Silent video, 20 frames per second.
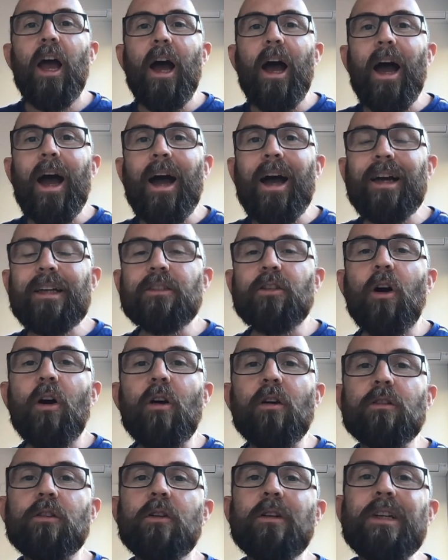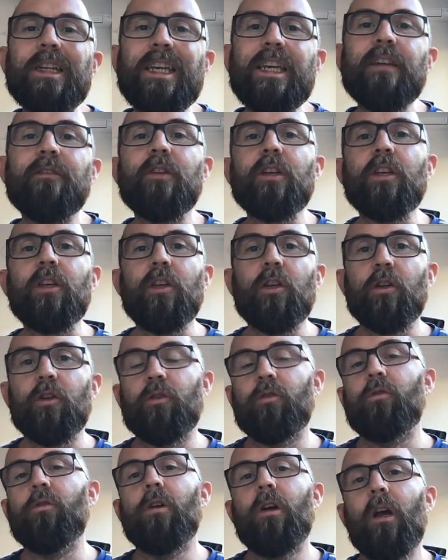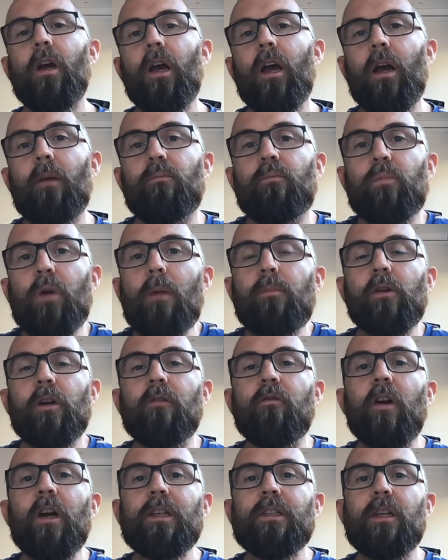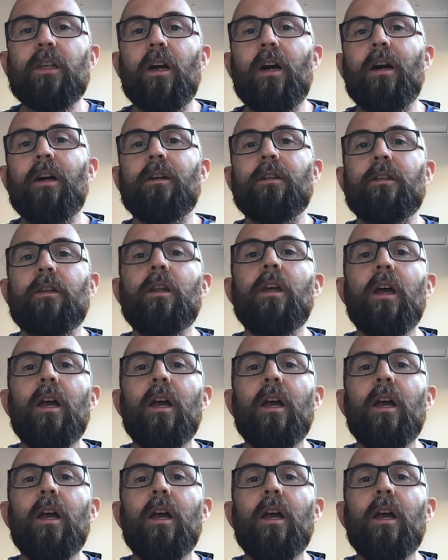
and also giving you proper advice on